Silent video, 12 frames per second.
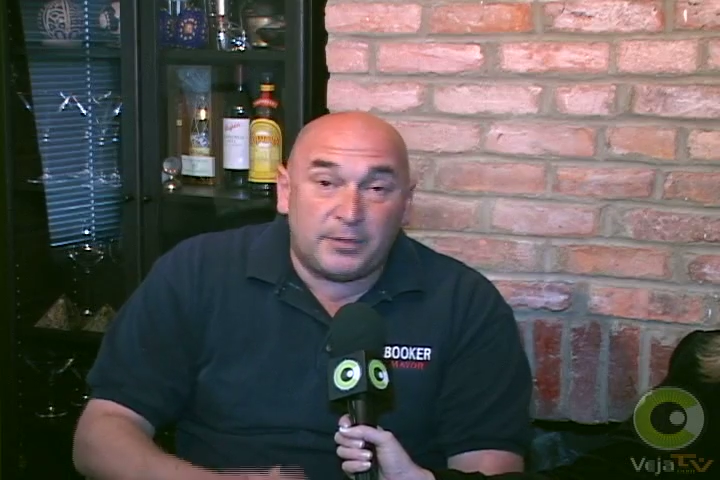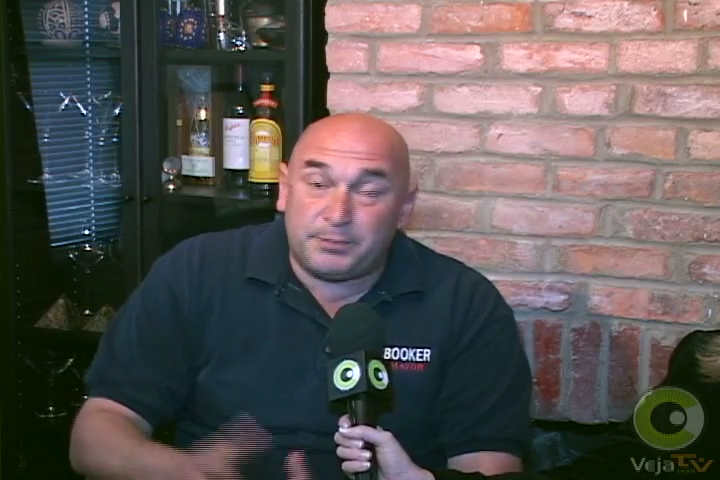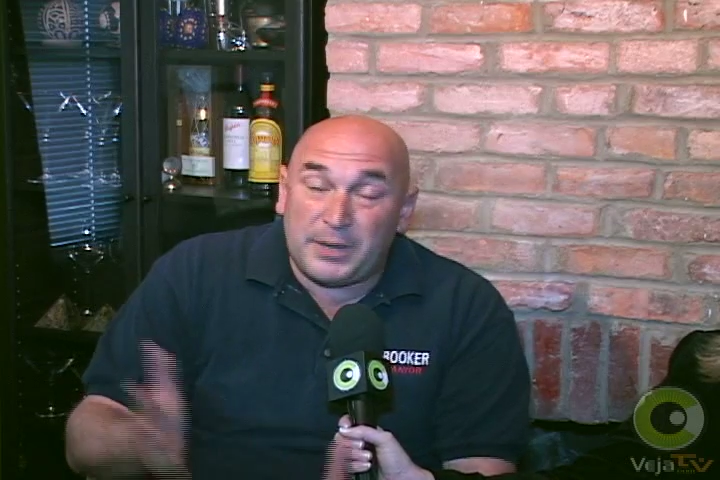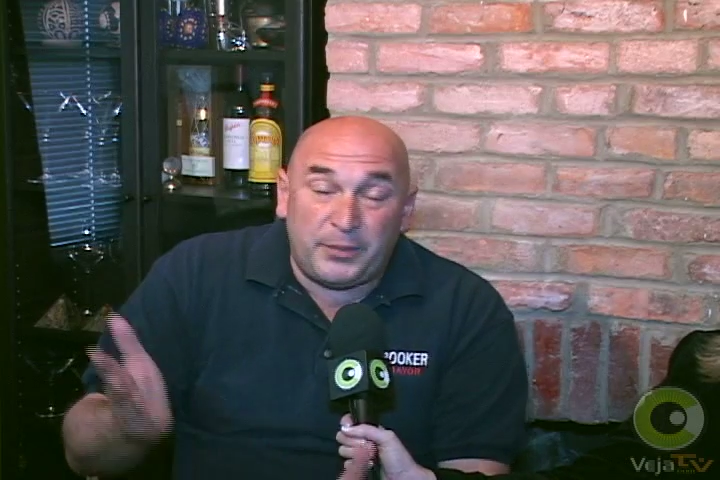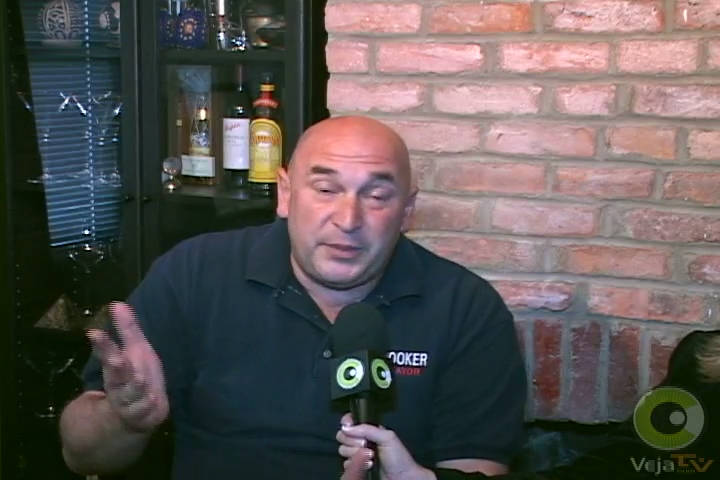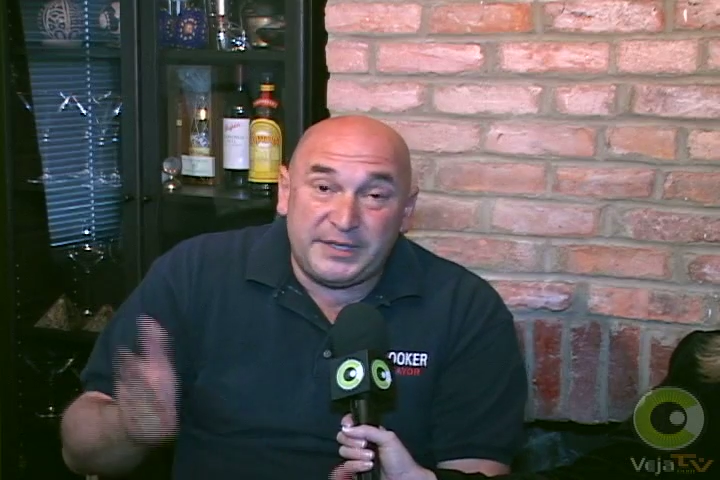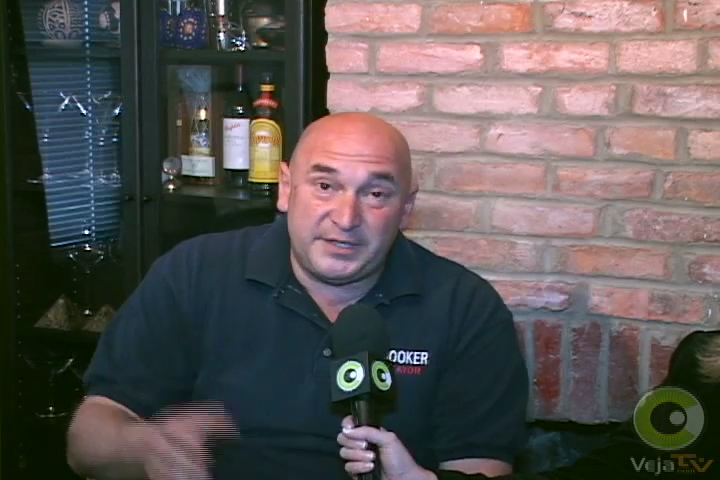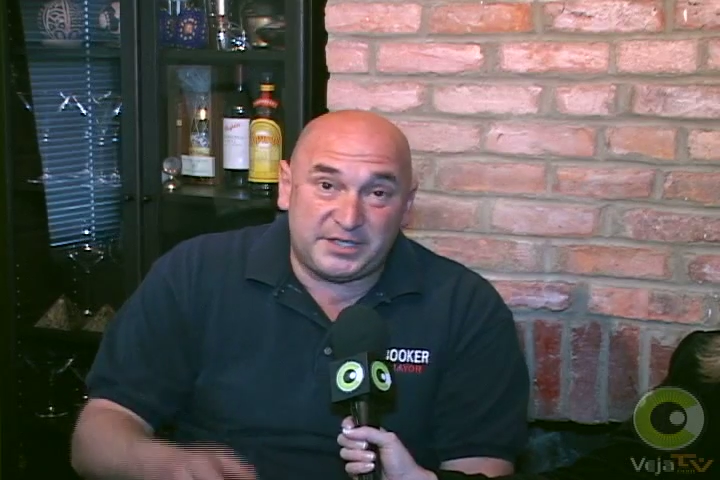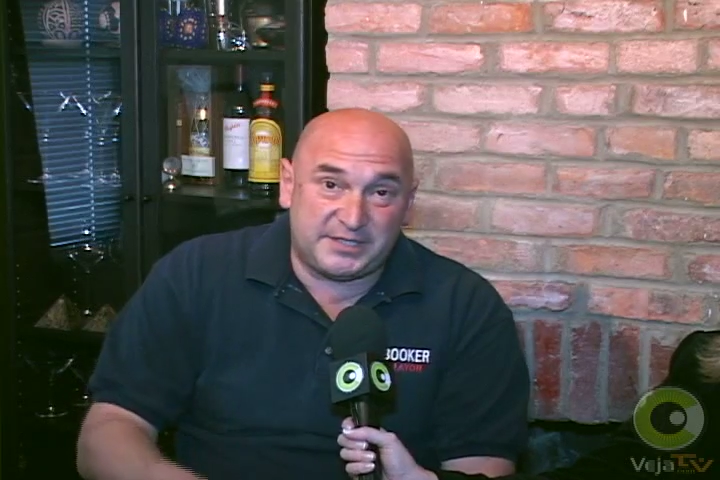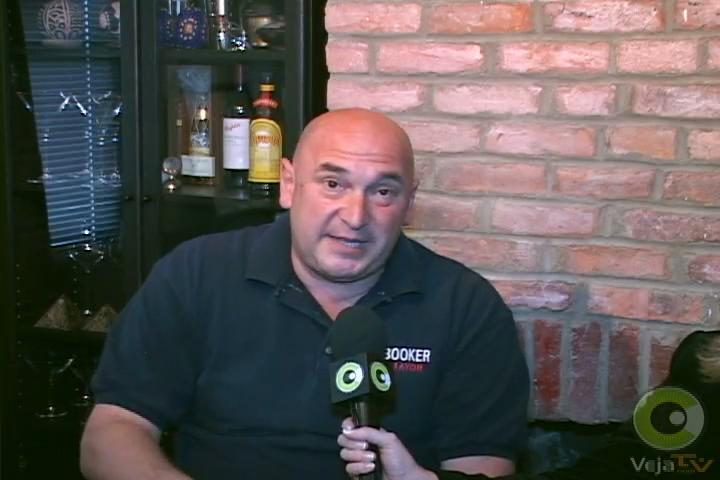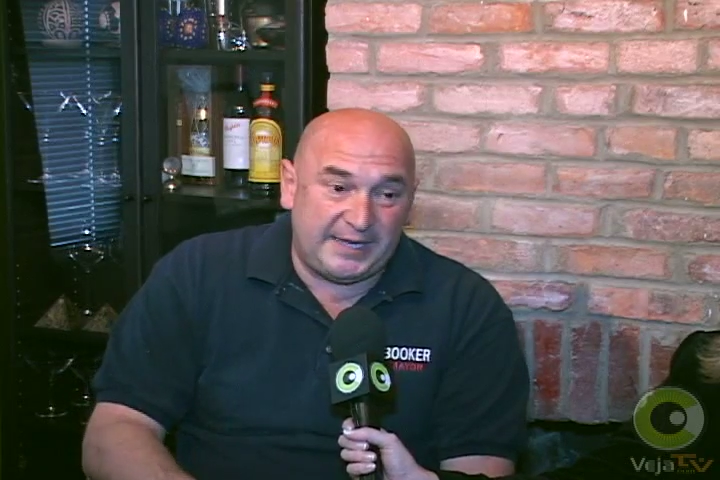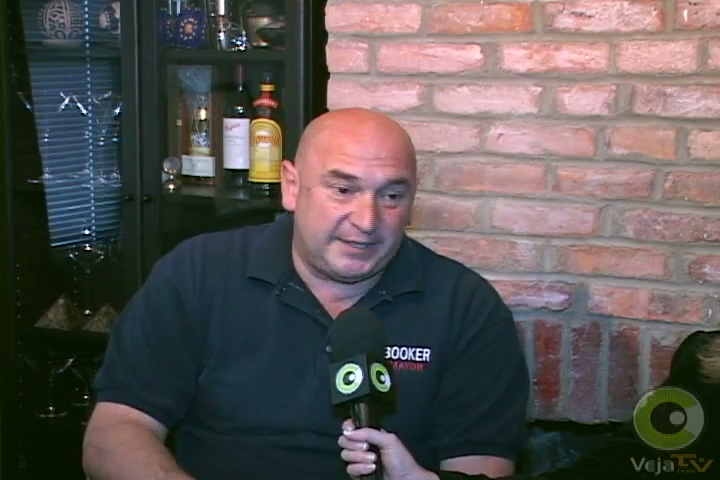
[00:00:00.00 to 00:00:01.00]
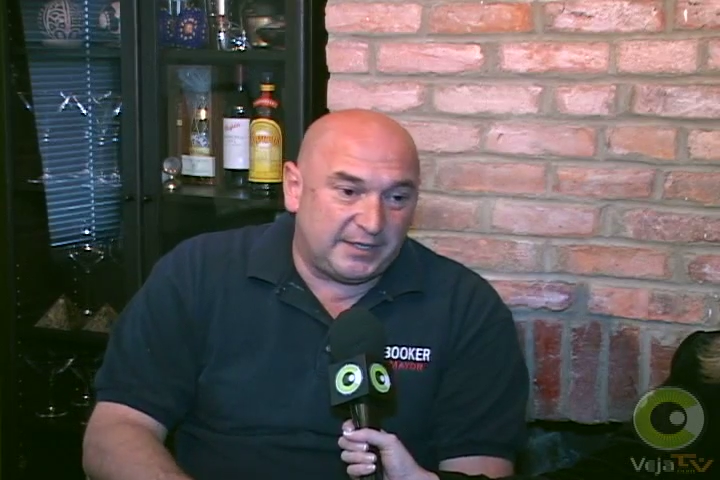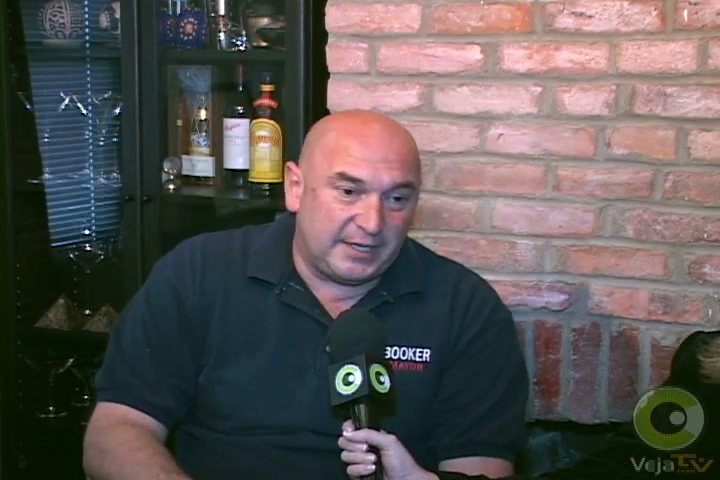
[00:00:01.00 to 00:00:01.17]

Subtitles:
probably in the state.